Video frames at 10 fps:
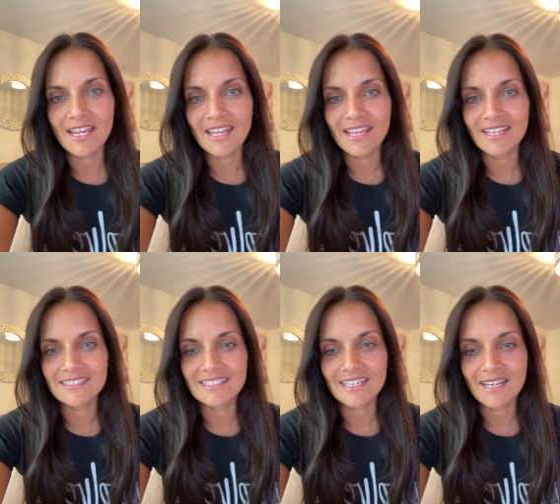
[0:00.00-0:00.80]

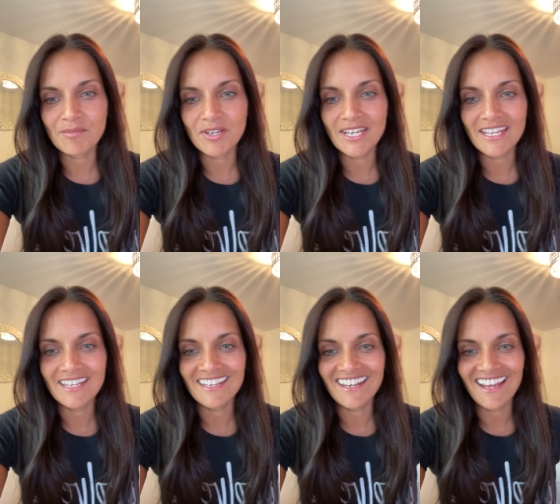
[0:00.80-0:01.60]
And come on
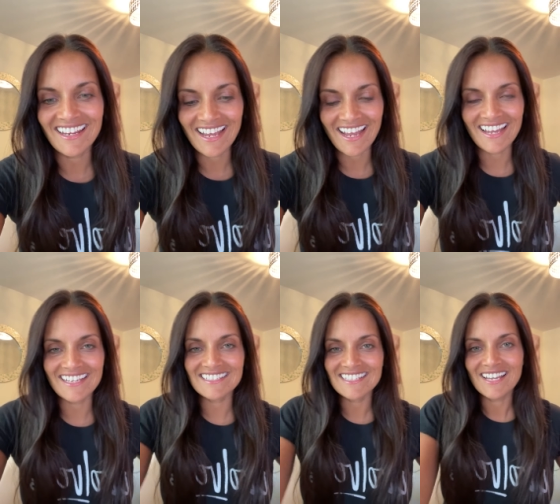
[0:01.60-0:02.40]
in. Hi,
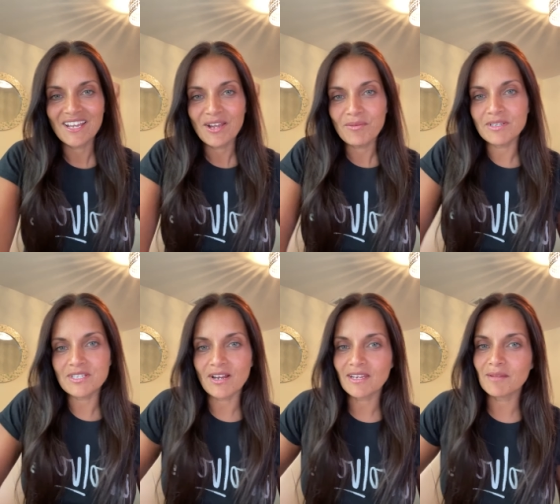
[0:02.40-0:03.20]
guys. We're
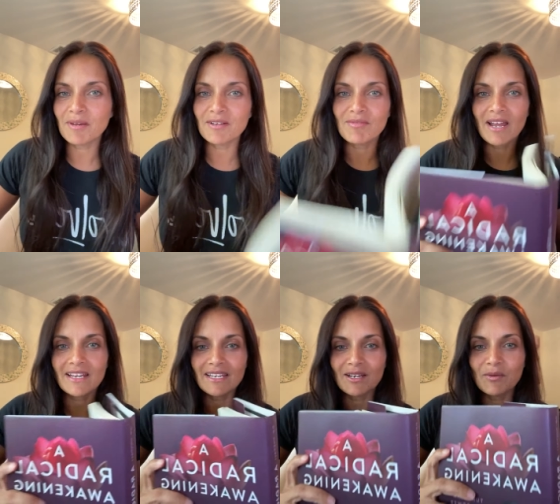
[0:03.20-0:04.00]
talking about a
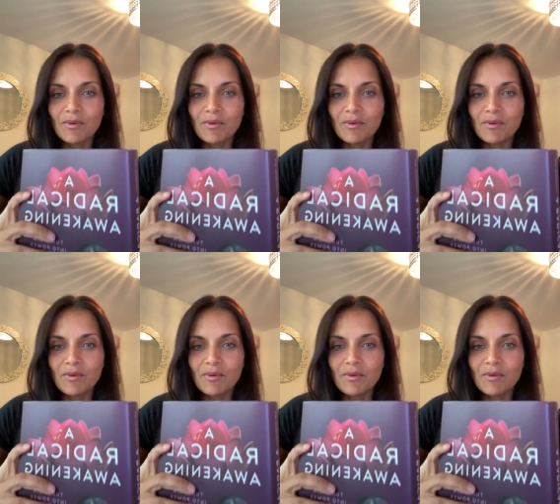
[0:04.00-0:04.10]
radical